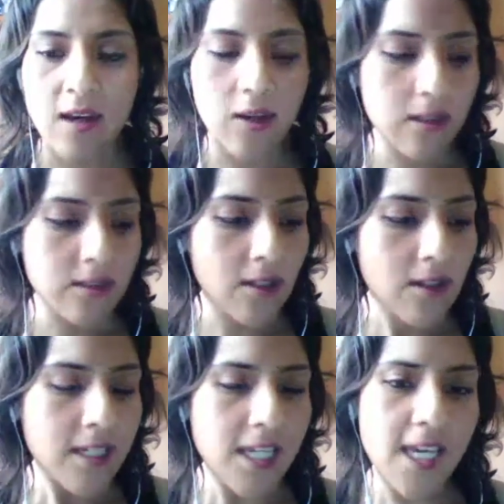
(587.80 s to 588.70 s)

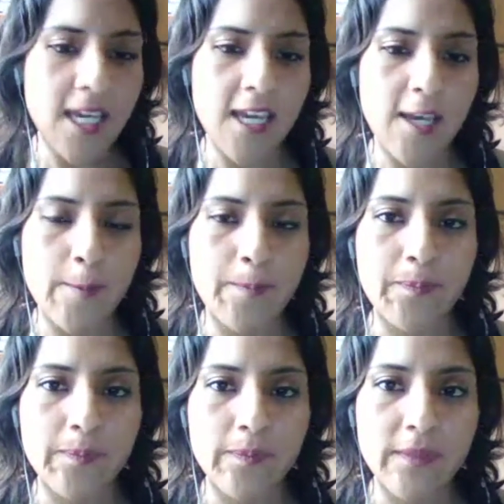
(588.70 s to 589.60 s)
Also,
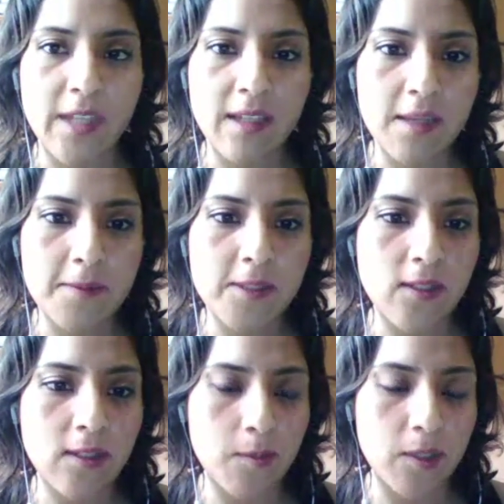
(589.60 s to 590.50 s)
it gives
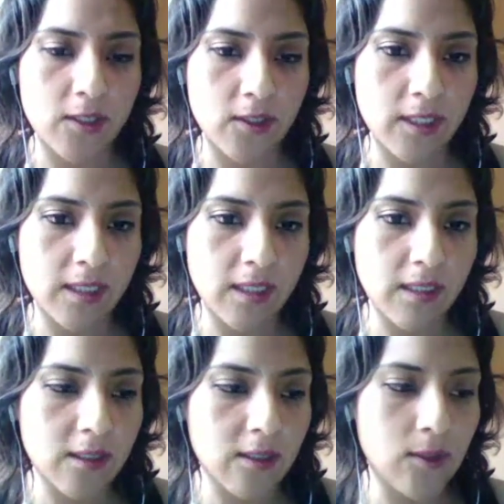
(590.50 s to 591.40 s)
you the
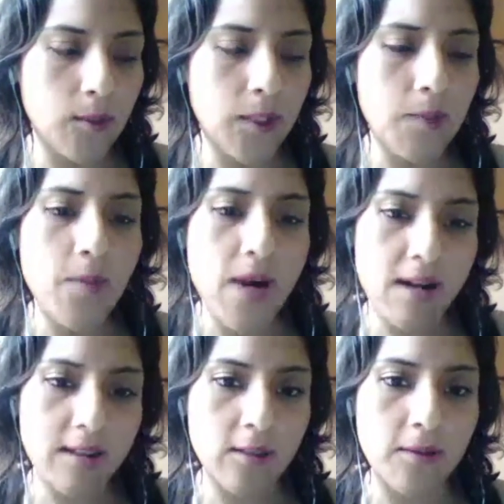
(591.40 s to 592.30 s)
opportunity to be
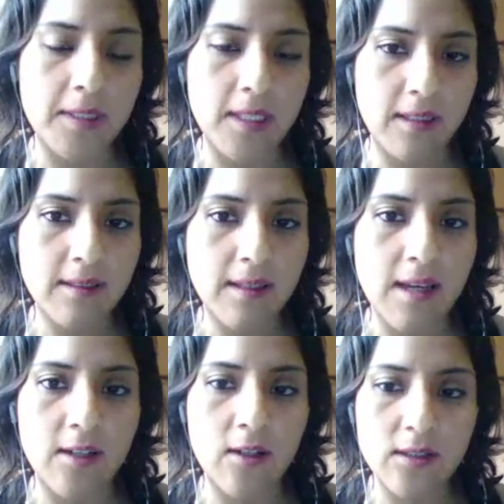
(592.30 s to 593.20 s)
part of the team,
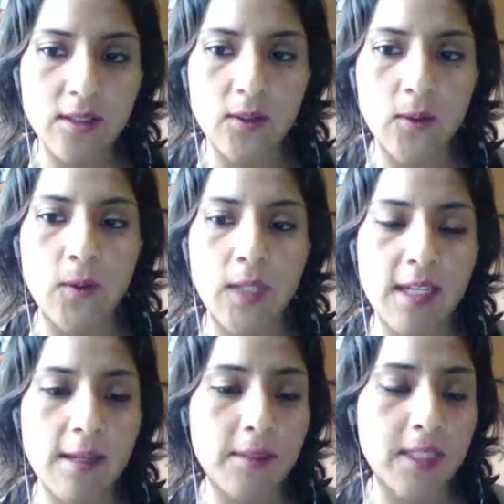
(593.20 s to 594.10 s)
and also to
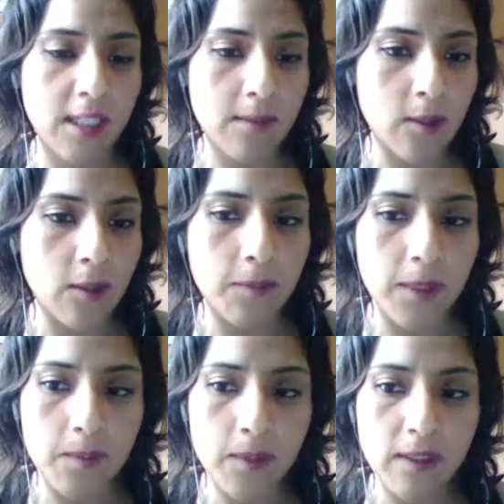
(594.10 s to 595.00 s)
create a team of
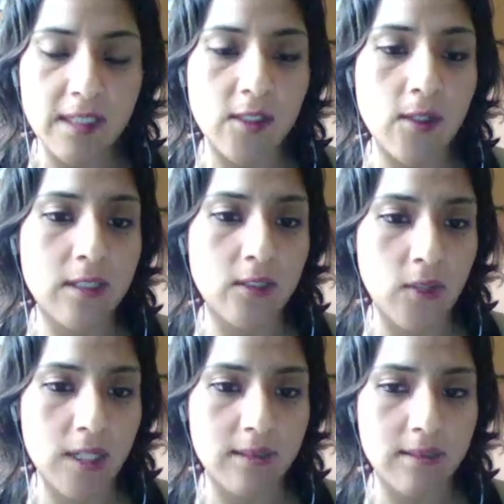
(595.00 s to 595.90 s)
people that you can
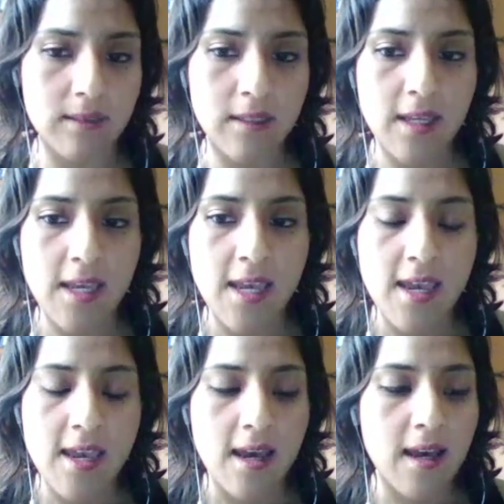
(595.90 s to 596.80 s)
trust.
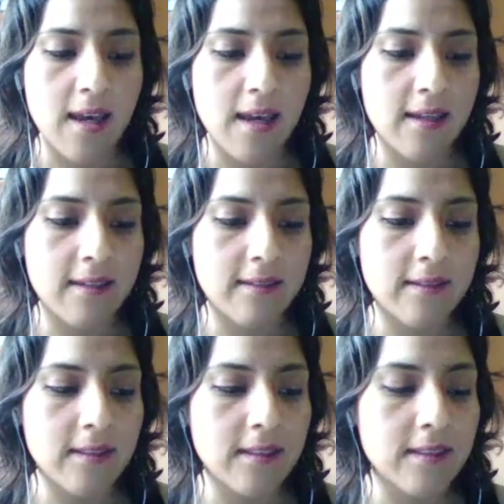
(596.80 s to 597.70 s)

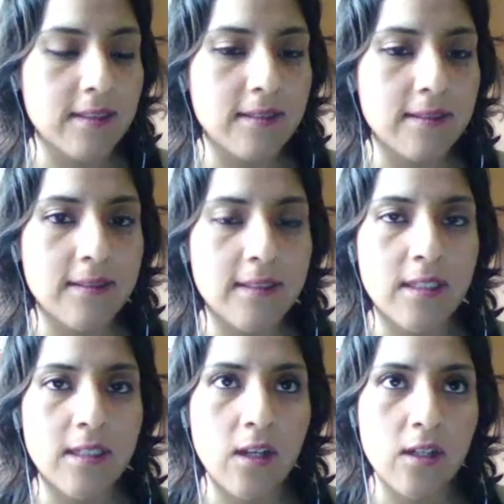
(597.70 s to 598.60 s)
And
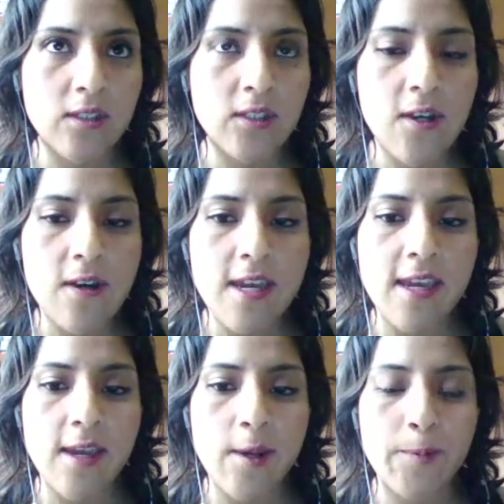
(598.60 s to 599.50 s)
Also,
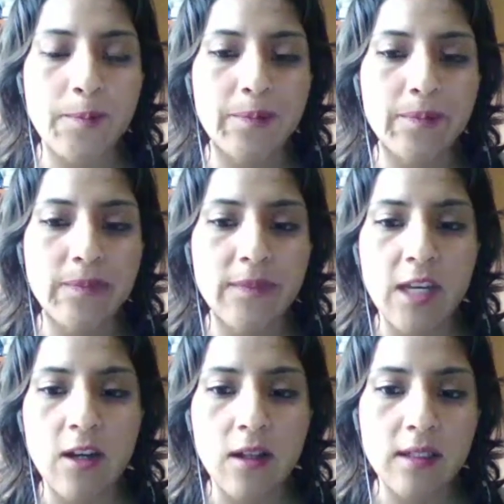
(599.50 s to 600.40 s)

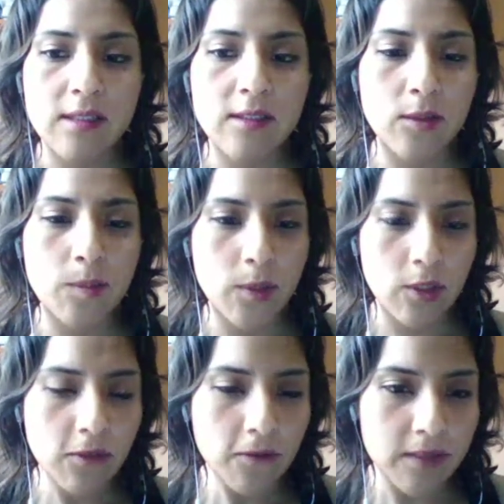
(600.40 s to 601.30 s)
the goal is to
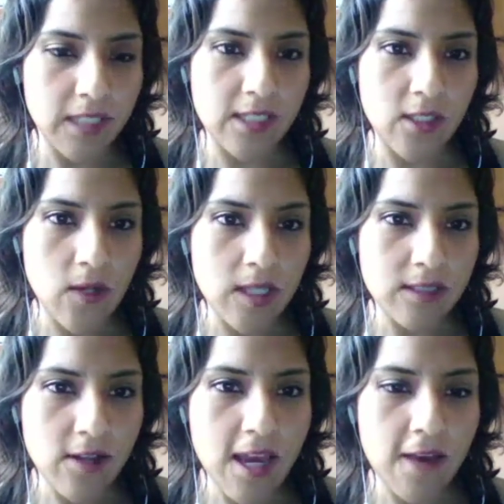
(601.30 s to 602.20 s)
prove that you
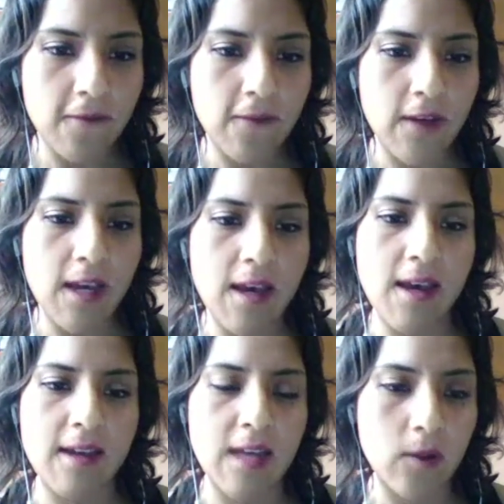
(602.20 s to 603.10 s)
actually have
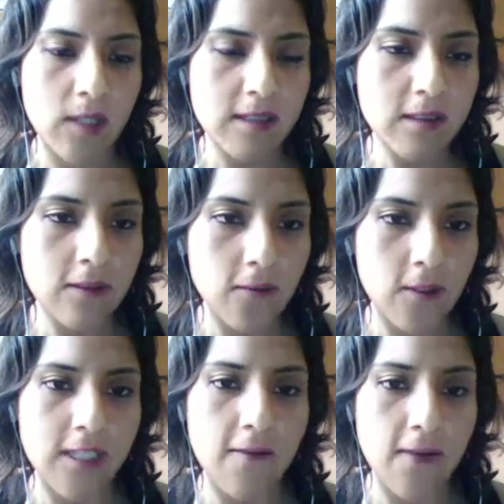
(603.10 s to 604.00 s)
an audience
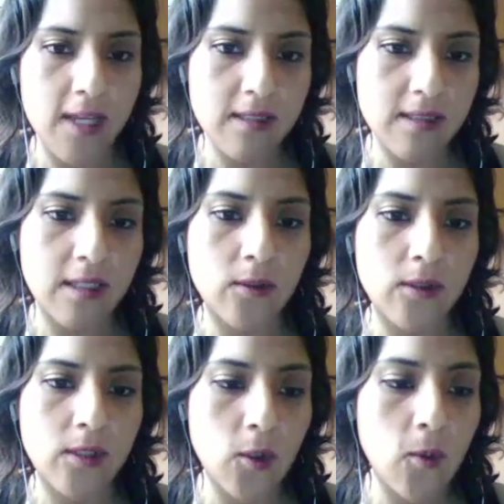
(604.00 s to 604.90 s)
for the events that
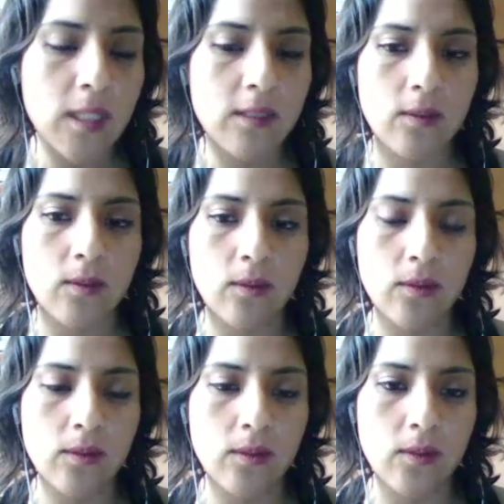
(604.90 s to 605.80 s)
you want
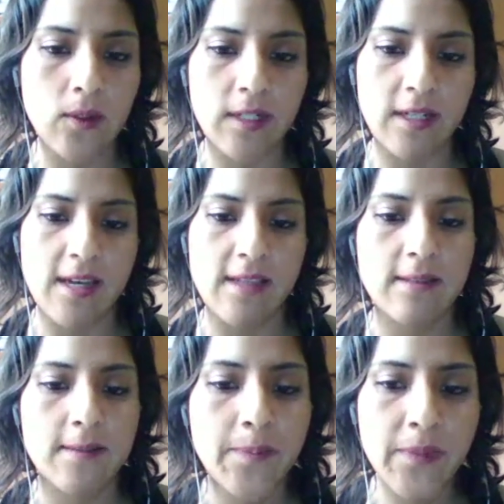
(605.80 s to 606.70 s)
to organize.
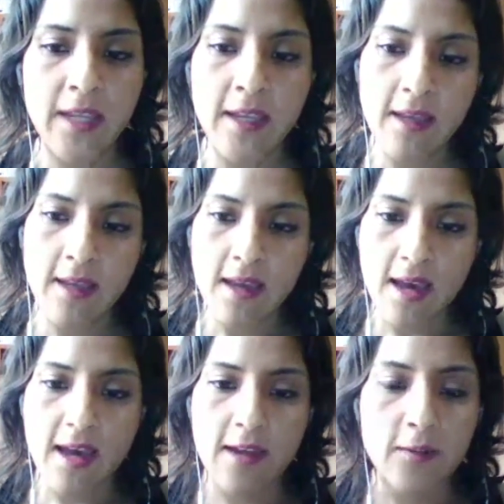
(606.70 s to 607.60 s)

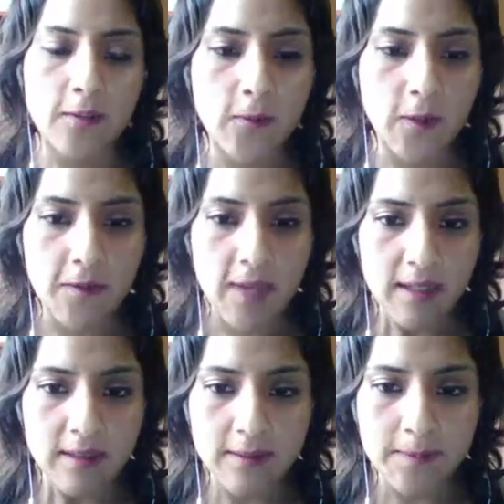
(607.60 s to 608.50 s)
And with
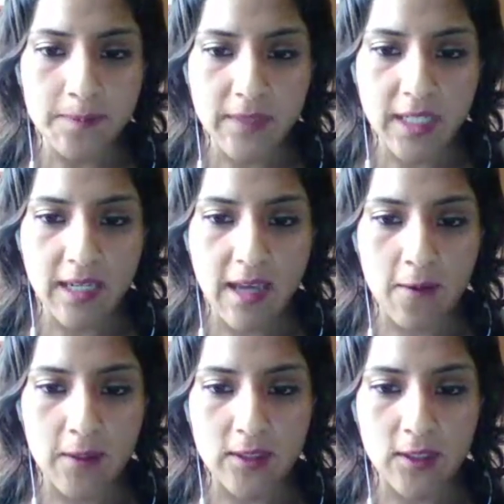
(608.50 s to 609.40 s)
that, I
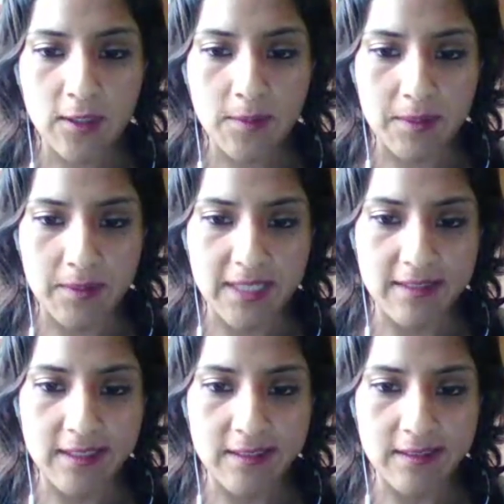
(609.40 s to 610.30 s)
want to
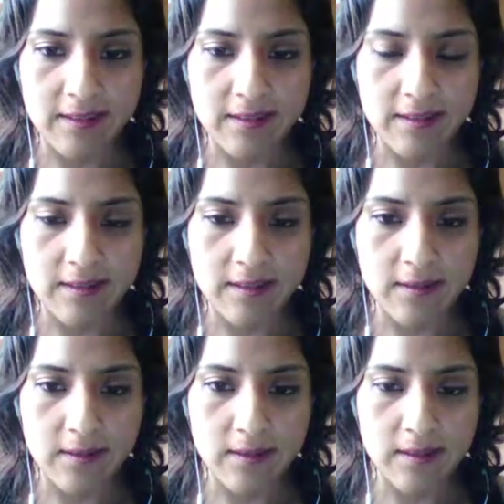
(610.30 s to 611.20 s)
complement
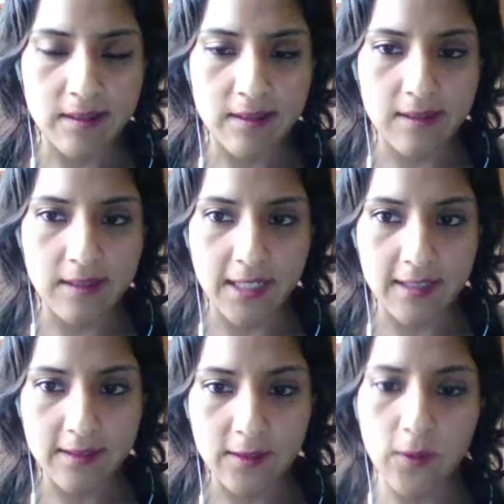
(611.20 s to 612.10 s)

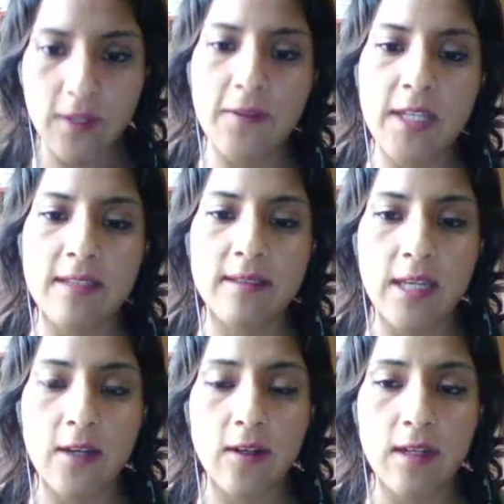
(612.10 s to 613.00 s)
this with the
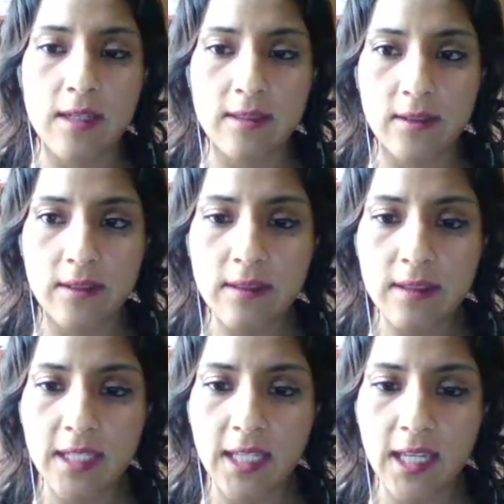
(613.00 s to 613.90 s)
second lesson
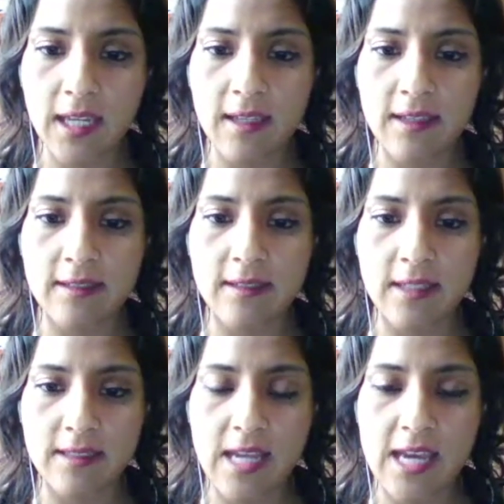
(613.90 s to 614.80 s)

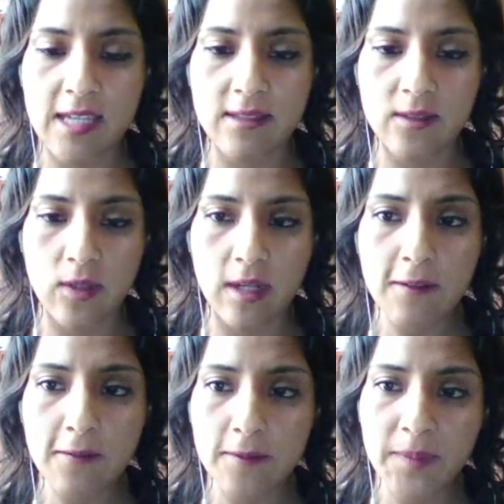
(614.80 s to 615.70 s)
in slide
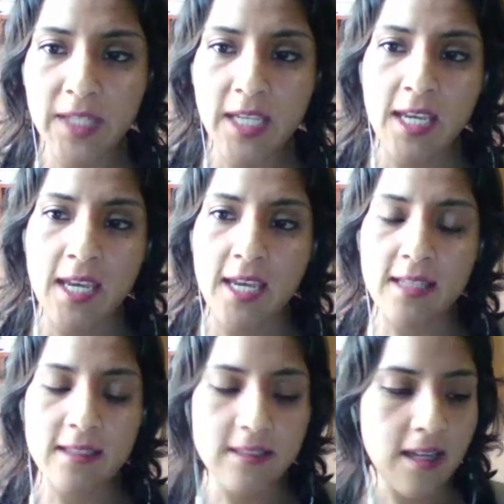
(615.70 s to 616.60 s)
12.
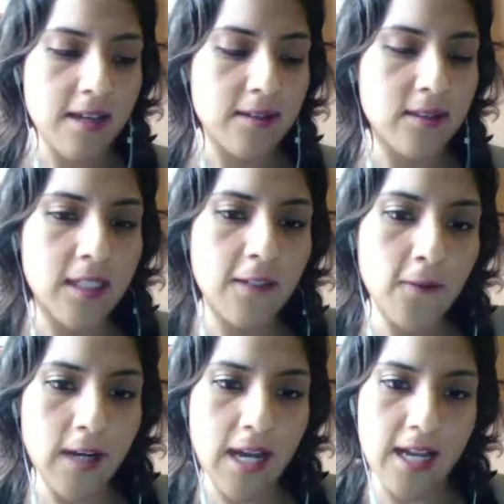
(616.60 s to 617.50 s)
It's seek
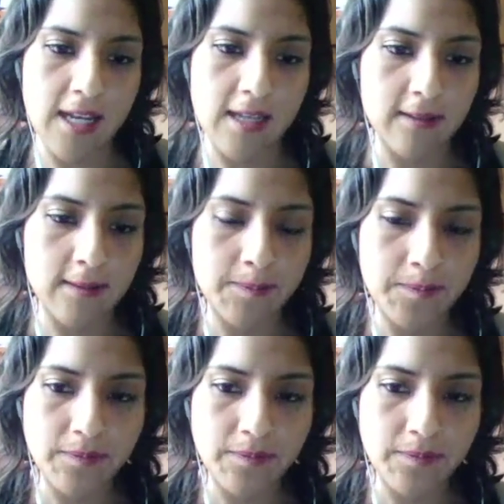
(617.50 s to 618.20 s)
for allies.